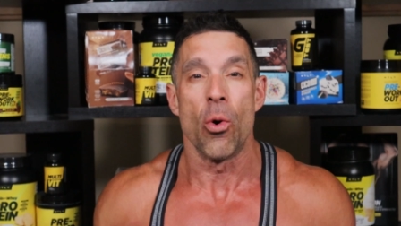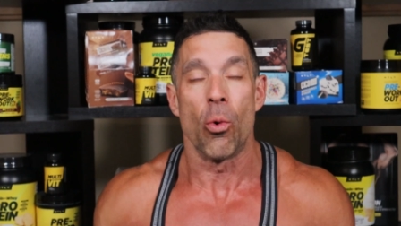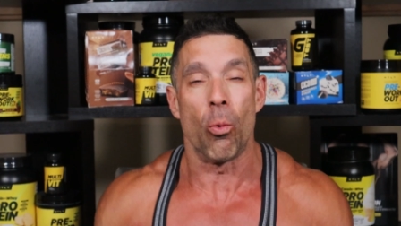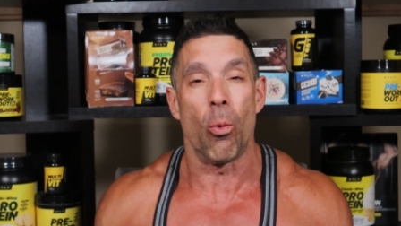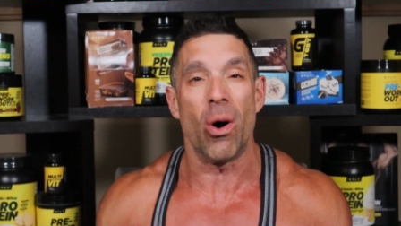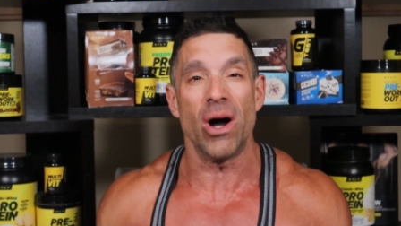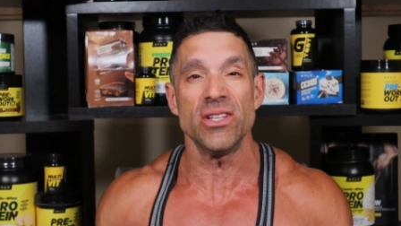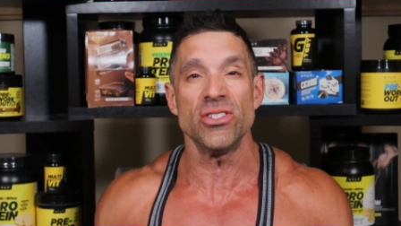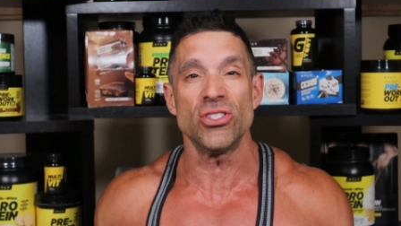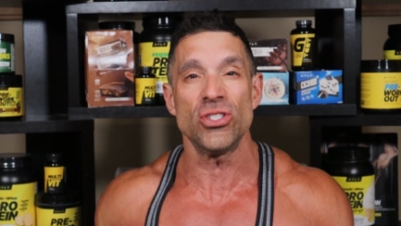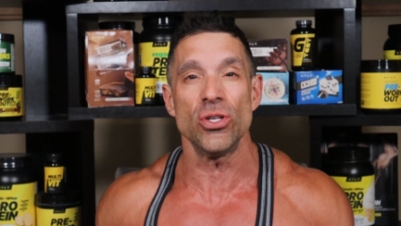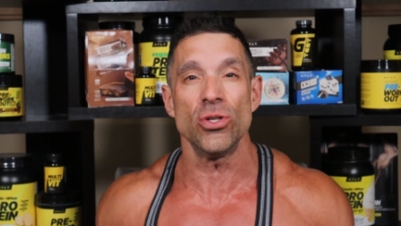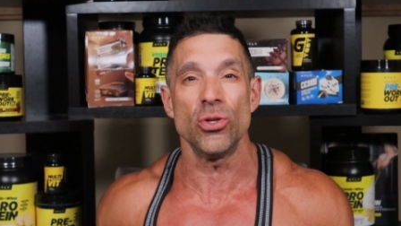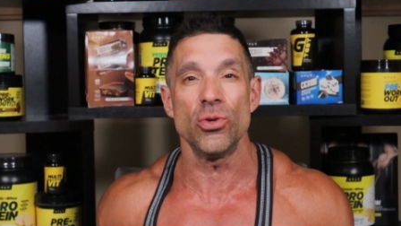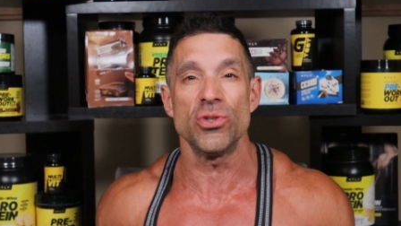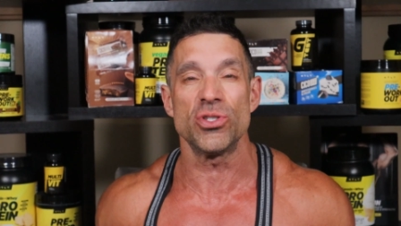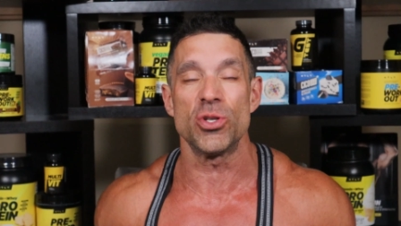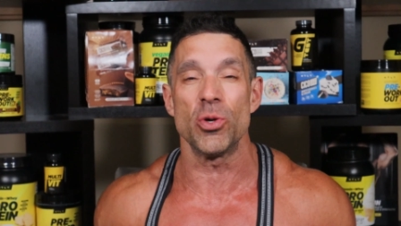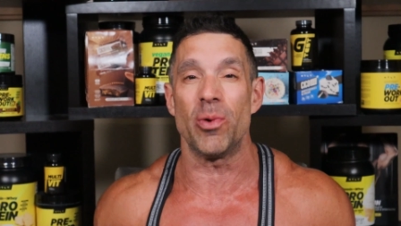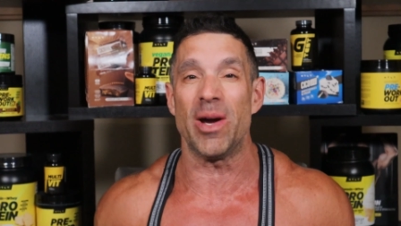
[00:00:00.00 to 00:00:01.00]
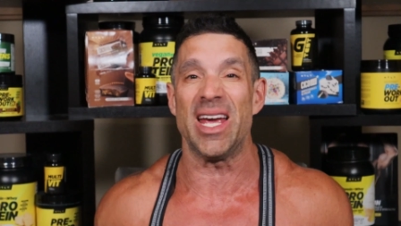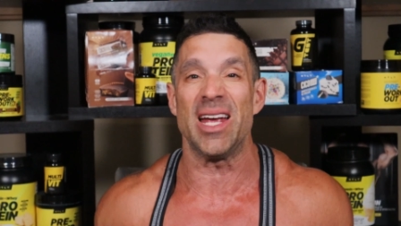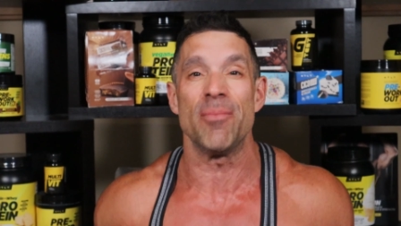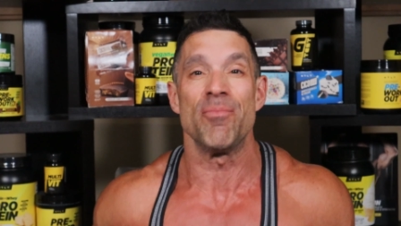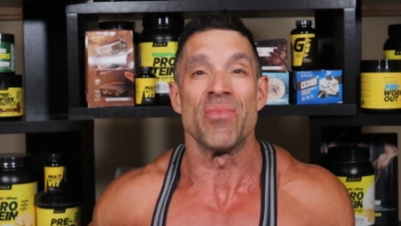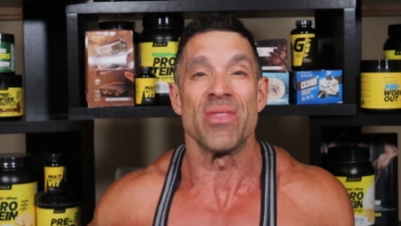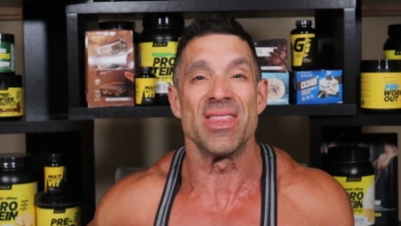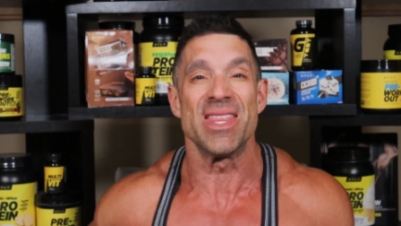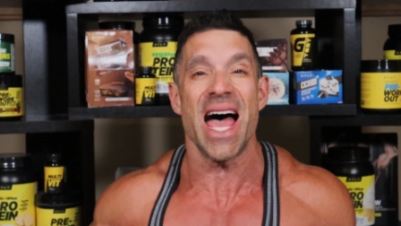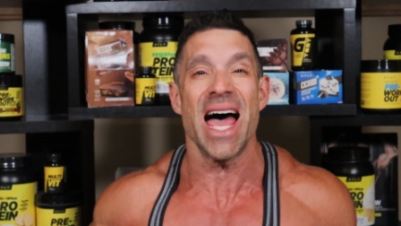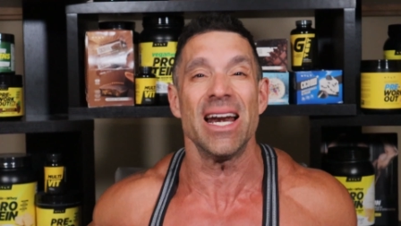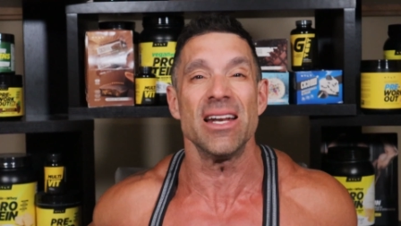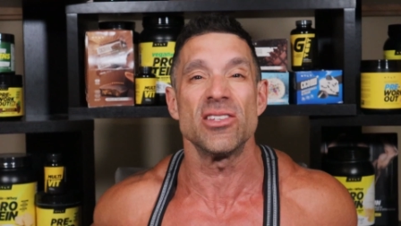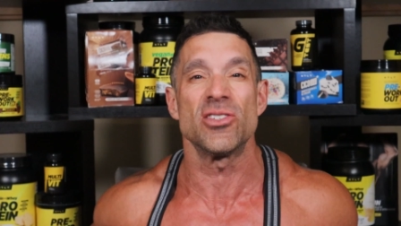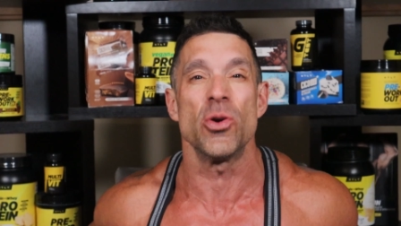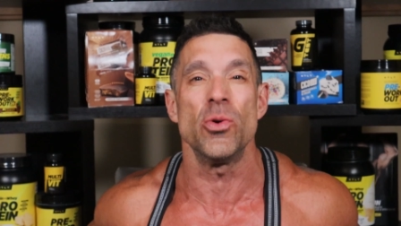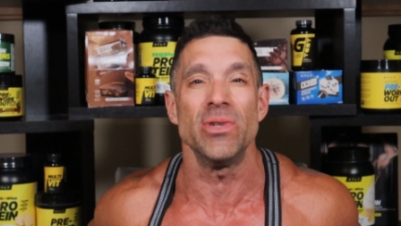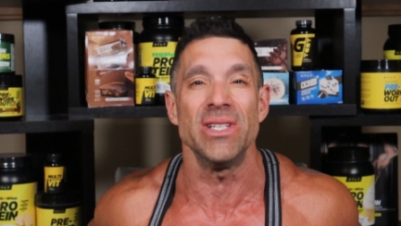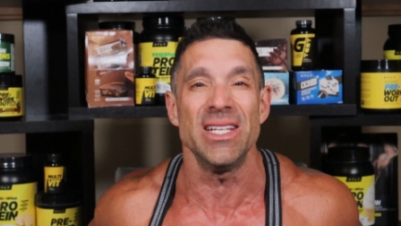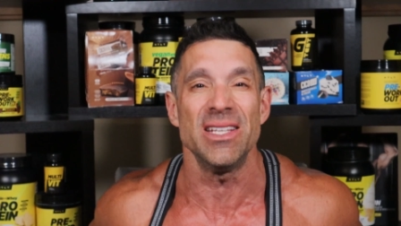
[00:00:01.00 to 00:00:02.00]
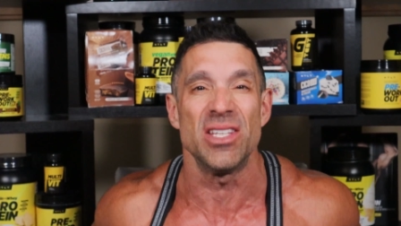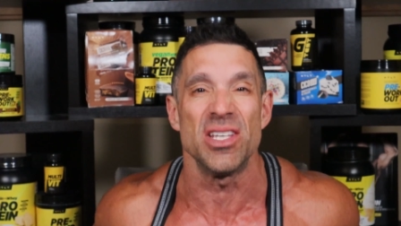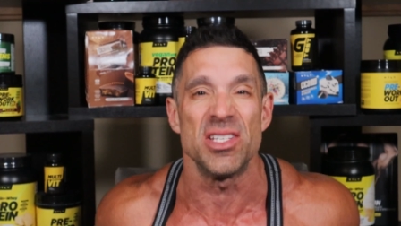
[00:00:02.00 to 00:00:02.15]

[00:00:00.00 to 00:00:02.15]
Once you lose the weight, that is only